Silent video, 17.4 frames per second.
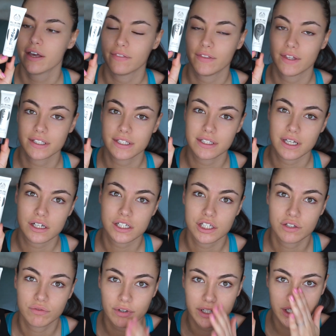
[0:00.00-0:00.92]
this is
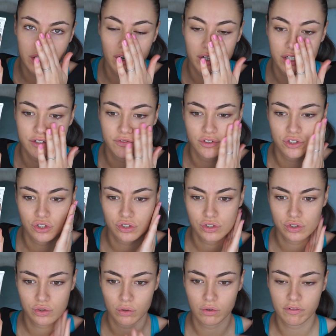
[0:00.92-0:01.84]
actually really nice for
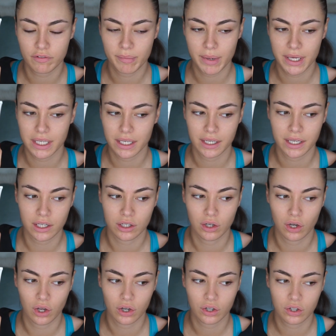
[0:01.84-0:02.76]
just sort of making it
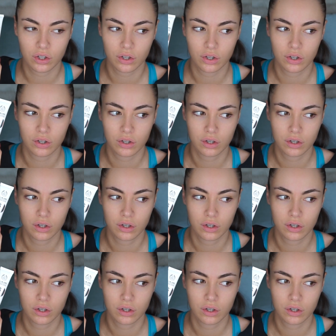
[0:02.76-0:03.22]
look,